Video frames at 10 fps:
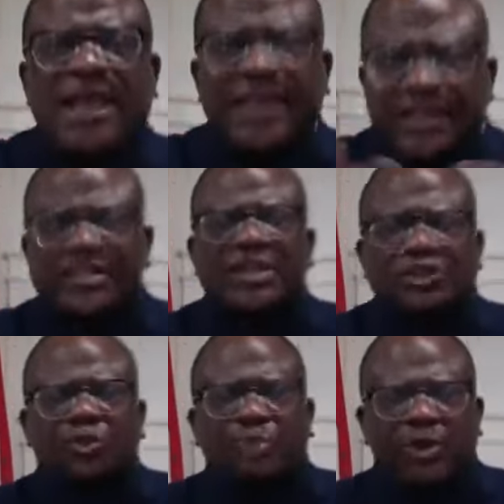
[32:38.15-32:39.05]

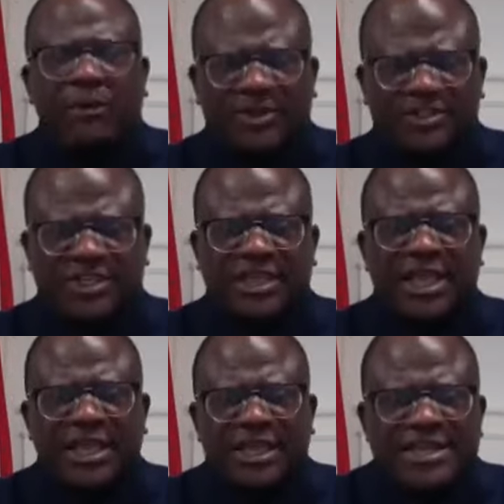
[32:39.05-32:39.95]
intellectual property
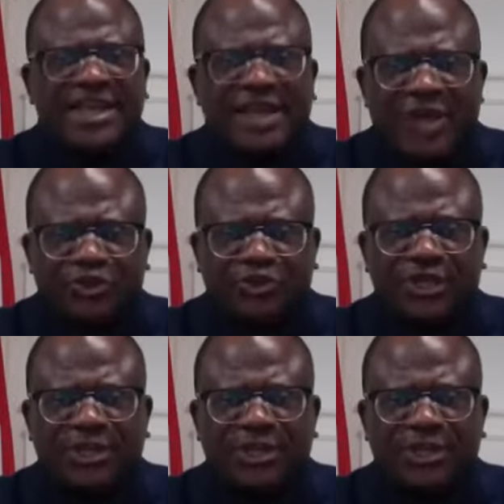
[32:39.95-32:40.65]
in a country.